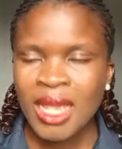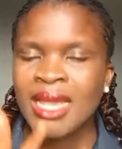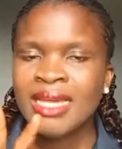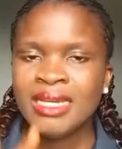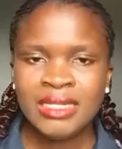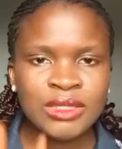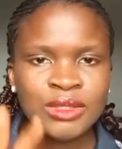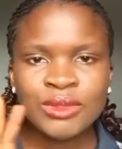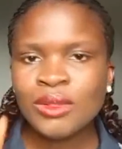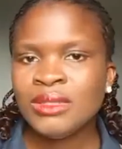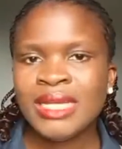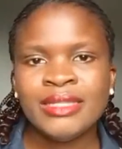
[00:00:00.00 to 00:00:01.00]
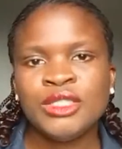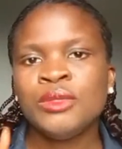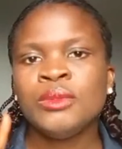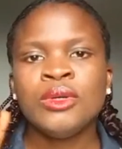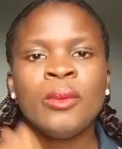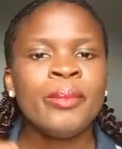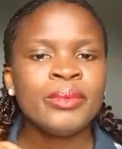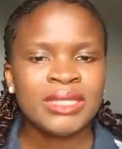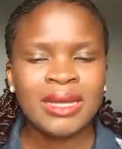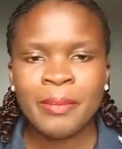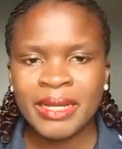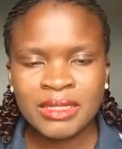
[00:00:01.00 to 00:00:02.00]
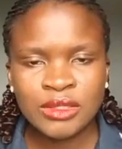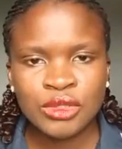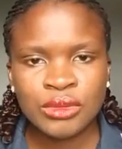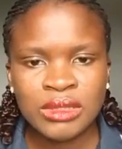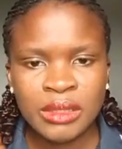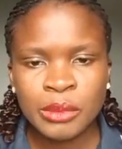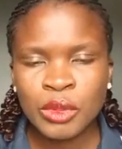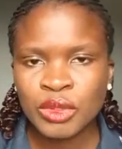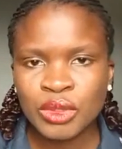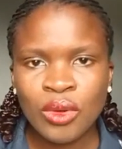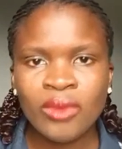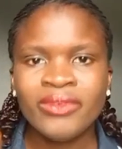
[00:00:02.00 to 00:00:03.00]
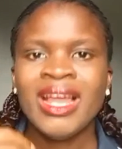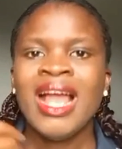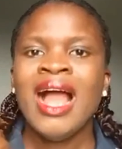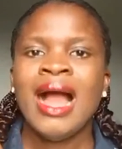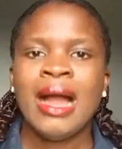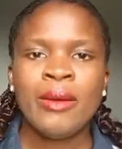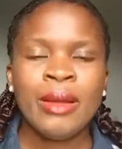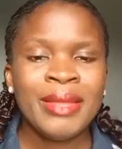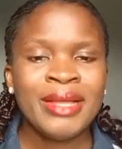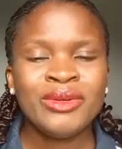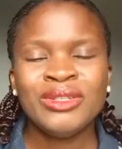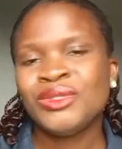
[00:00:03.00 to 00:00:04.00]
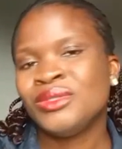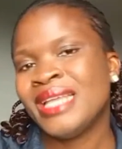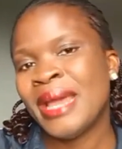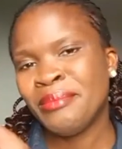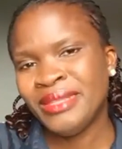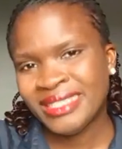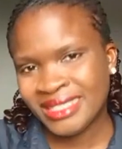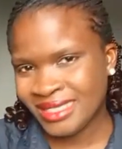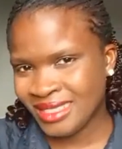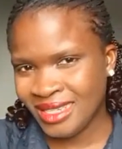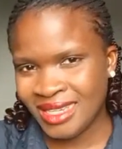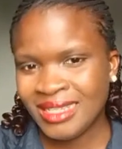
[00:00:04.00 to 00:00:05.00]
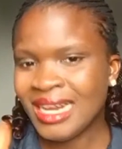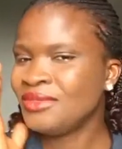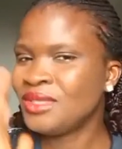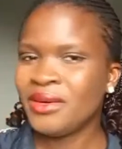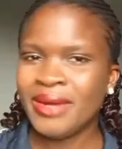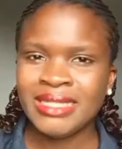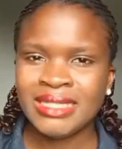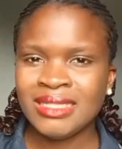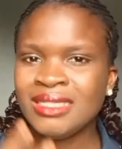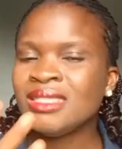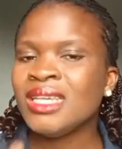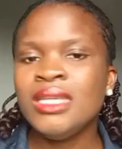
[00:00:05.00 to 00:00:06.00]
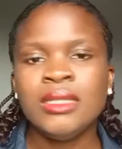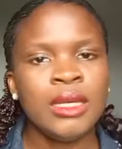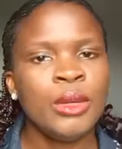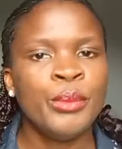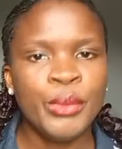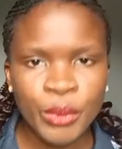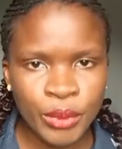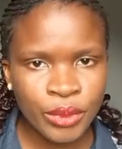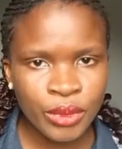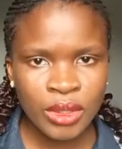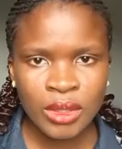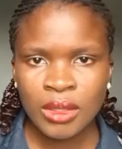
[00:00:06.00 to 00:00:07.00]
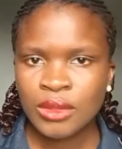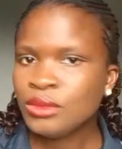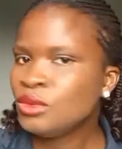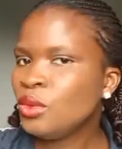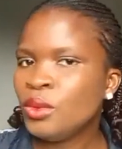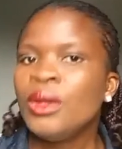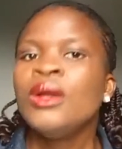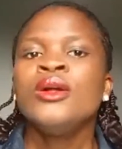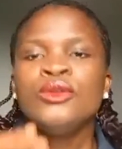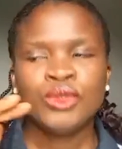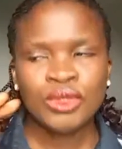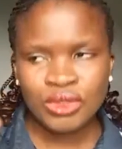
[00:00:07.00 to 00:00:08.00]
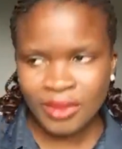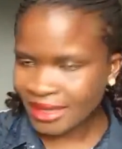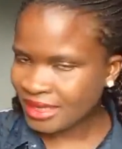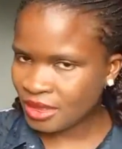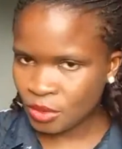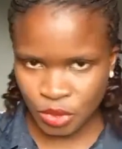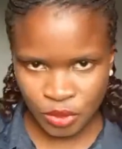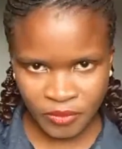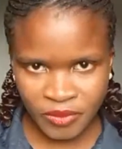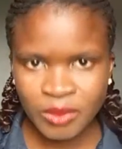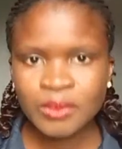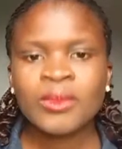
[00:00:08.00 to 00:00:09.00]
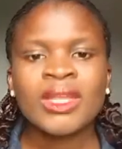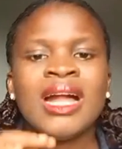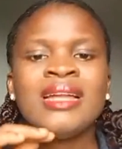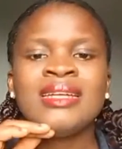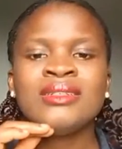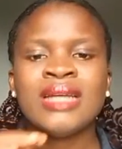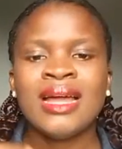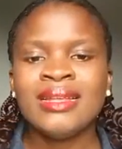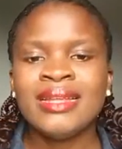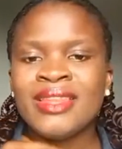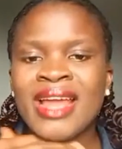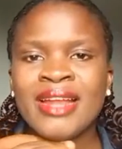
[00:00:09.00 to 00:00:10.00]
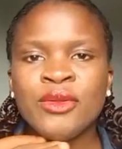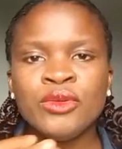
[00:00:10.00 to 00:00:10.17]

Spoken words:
is so that you will not start passing through the thoughts of how am I going to type this thing again after writing it in a book. No, just write it with your phone. And I know